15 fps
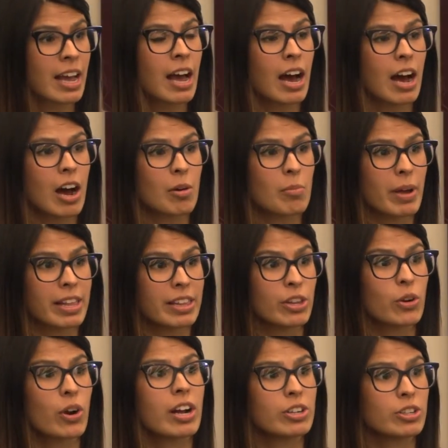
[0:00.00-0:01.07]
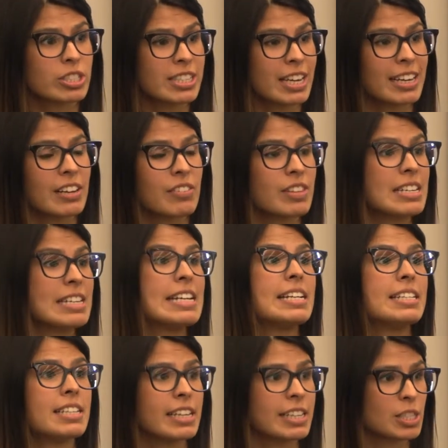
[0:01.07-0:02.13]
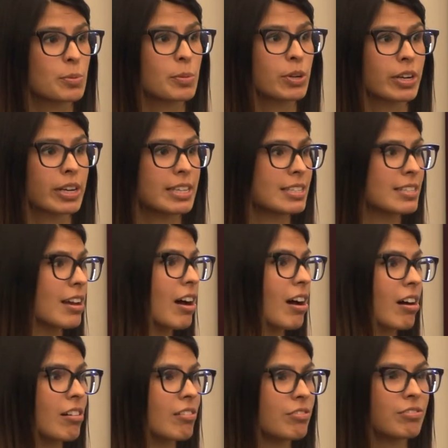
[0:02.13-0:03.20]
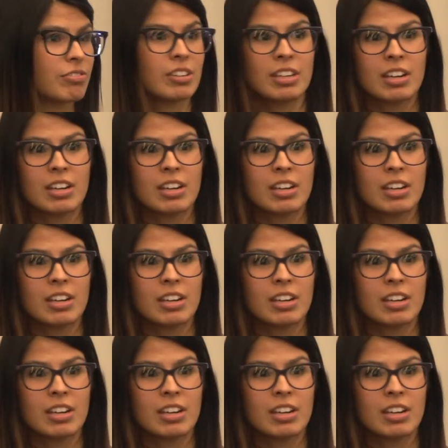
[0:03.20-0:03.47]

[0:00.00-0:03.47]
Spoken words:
and their understanding of the needs and experience of